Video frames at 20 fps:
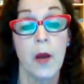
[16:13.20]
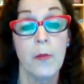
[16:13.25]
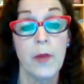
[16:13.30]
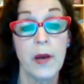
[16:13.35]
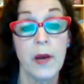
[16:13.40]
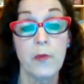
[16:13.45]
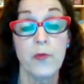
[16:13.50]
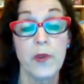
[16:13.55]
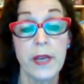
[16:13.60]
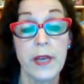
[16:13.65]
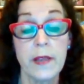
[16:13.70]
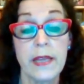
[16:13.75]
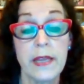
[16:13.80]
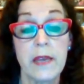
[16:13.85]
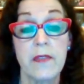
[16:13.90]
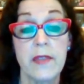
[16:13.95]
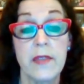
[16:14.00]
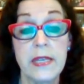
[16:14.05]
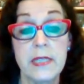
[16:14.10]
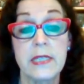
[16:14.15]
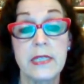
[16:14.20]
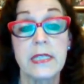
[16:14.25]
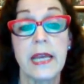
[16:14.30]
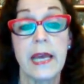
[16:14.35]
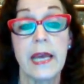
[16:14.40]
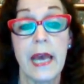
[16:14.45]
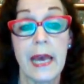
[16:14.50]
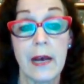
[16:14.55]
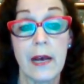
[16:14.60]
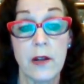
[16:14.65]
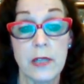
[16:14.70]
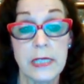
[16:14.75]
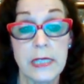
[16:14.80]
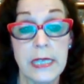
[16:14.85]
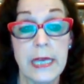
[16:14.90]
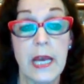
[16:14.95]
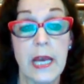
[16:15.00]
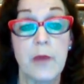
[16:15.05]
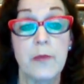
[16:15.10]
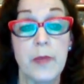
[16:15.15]
But really this
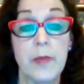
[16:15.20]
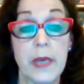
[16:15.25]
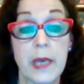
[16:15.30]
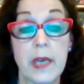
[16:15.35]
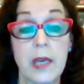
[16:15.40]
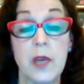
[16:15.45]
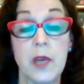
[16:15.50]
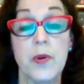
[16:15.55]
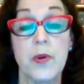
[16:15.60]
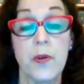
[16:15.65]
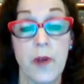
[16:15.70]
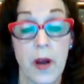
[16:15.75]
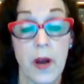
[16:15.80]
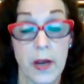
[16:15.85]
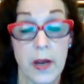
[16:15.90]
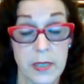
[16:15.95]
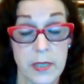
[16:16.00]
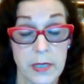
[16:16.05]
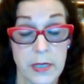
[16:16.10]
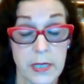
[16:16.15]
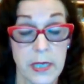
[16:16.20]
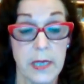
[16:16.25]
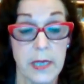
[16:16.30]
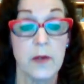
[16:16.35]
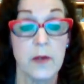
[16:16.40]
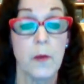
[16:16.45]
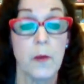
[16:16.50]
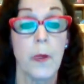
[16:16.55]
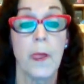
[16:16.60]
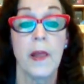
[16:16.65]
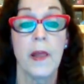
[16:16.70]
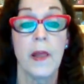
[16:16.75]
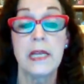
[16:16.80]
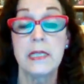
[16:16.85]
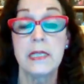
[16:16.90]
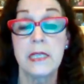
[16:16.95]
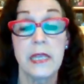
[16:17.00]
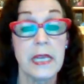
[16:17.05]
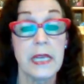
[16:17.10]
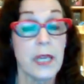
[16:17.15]
LDMP paroxetine
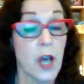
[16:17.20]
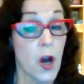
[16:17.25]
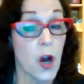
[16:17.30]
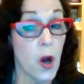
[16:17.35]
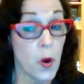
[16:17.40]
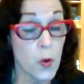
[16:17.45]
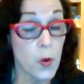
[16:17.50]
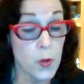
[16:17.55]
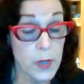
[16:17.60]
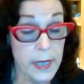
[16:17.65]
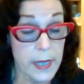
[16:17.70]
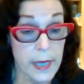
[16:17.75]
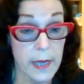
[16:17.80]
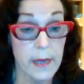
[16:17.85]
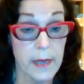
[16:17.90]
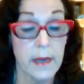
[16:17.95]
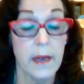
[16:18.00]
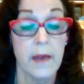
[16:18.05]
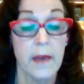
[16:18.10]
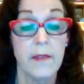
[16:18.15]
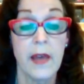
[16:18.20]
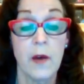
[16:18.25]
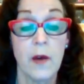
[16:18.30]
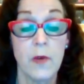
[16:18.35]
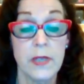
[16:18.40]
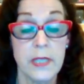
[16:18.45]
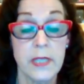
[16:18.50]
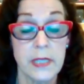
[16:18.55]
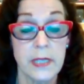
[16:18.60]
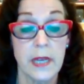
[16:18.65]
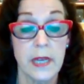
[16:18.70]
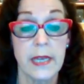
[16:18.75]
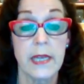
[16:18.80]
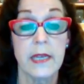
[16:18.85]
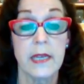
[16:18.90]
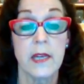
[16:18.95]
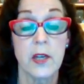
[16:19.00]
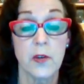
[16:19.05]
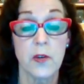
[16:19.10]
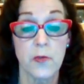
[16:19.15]
is the only that was
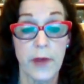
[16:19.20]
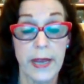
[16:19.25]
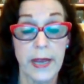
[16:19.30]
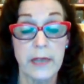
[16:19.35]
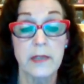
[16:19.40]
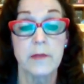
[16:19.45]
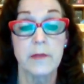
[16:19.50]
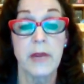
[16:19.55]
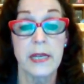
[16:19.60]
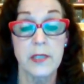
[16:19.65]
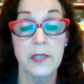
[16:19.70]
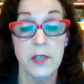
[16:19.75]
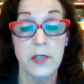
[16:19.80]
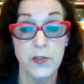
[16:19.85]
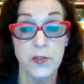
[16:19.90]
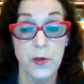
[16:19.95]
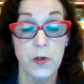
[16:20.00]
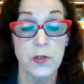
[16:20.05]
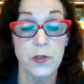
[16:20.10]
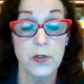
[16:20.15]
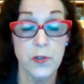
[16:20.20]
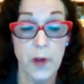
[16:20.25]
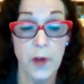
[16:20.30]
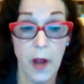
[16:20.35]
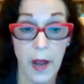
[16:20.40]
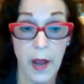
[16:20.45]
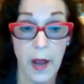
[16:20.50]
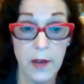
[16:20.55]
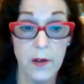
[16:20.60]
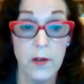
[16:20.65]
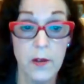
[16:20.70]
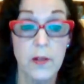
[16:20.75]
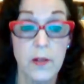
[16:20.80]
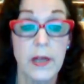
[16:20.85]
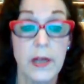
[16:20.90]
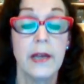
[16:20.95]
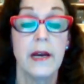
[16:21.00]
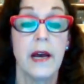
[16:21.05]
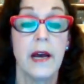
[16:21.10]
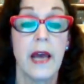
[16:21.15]
studied in a randomized controlled
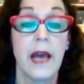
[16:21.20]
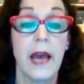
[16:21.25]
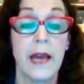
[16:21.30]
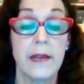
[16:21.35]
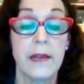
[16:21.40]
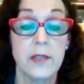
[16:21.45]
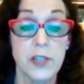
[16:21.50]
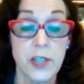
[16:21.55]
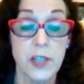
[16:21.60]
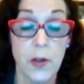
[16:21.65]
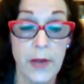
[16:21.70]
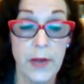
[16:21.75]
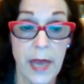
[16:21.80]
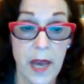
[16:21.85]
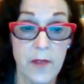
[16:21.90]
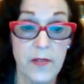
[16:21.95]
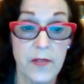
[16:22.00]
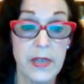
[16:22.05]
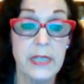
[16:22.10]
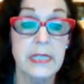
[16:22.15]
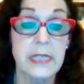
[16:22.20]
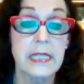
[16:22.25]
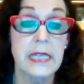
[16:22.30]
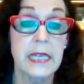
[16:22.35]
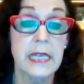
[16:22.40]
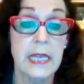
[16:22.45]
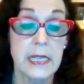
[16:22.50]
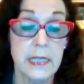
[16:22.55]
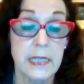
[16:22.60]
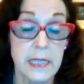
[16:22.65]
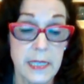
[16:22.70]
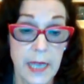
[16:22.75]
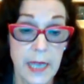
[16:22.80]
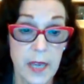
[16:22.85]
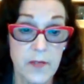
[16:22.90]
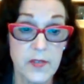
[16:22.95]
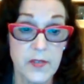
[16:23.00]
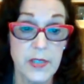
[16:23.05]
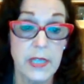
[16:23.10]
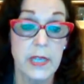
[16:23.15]
trial and showed efficacy and
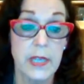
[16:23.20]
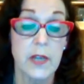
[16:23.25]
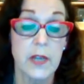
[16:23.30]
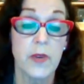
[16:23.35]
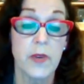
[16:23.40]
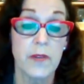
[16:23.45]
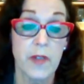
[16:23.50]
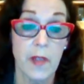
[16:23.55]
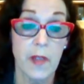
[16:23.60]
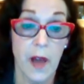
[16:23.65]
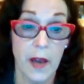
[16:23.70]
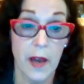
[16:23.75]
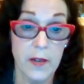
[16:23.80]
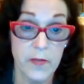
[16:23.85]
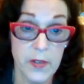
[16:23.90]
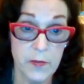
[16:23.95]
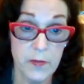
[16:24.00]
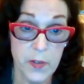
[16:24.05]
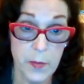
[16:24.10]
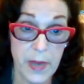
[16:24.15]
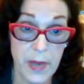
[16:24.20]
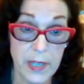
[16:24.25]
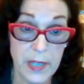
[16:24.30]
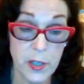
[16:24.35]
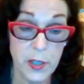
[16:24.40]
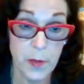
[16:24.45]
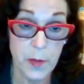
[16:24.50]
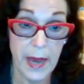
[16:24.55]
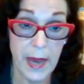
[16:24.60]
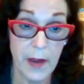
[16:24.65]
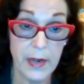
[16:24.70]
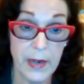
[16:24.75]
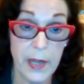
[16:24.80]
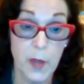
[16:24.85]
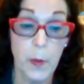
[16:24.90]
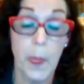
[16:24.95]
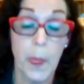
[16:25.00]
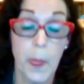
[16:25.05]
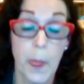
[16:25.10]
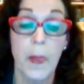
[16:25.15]
safety, and we have a lot of information about
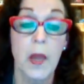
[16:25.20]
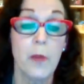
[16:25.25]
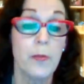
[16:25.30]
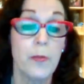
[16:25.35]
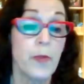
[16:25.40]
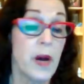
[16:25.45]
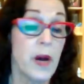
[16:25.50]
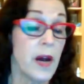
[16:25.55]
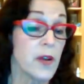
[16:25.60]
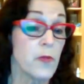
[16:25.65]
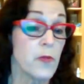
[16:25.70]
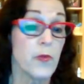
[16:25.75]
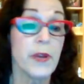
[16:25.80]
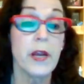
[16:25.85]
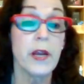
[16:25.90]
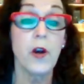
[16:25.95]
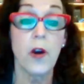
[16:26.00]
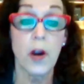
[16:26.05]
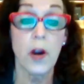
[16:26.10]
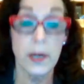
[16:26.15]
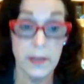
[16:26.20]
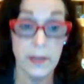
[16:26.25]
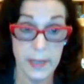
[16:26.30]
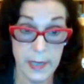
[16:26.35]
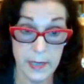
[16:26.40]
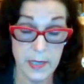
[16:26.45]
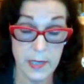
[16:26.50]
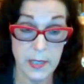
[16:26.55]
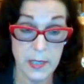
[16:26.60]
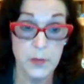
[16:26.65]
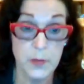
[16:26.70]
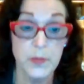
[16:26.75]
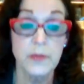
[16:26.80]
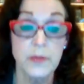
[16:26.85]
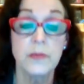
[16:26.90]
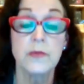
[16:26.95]
it. But regardless,